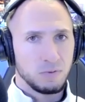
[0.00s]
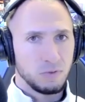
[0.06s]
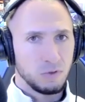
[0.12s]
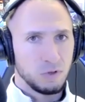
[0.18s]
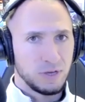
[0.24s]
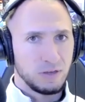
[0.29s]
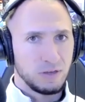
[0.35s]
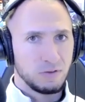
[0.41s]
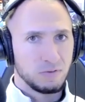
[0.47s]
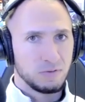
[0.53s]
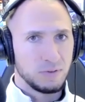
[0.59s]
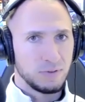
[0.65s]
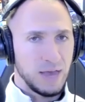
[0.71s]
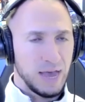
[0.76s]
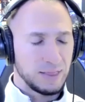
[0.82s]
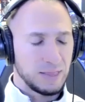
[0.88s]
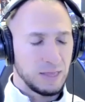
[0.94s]
looking
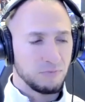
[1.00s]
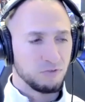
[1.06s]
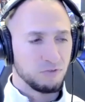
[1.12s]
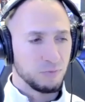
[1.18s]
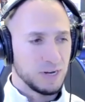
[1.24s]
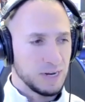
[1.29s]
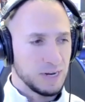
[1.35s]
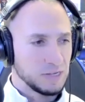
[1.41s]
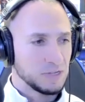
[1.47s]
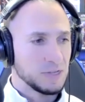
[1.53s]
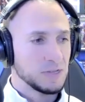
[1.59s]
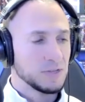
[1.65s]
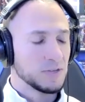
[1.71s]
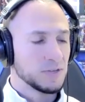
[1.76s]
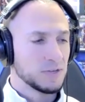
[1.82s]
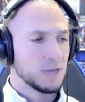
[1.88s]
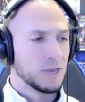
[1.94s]
at them from a
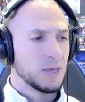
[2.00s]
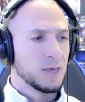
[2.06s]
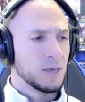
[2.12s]
distance,